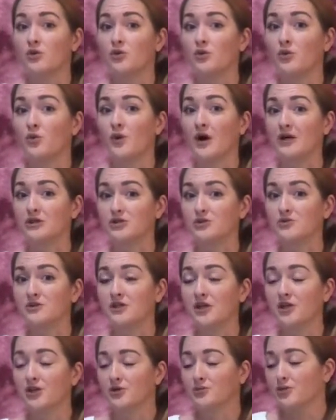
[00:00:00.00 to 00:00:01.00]
While she was on
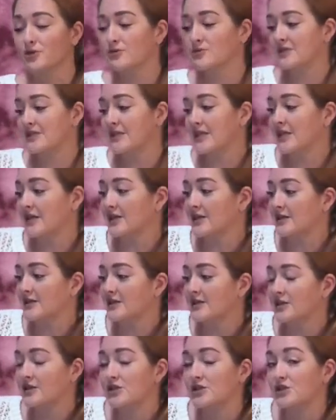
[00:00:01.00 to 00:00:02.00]
her broomstick,
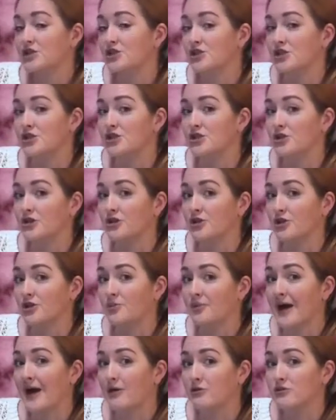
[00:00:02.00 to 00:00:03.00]
she took a little
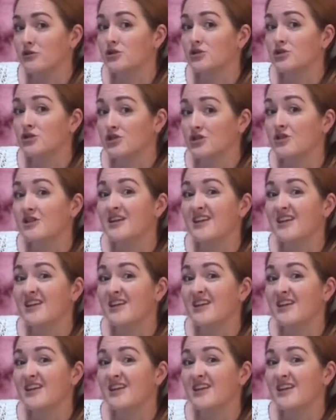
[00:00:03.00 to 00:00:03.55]
pouch.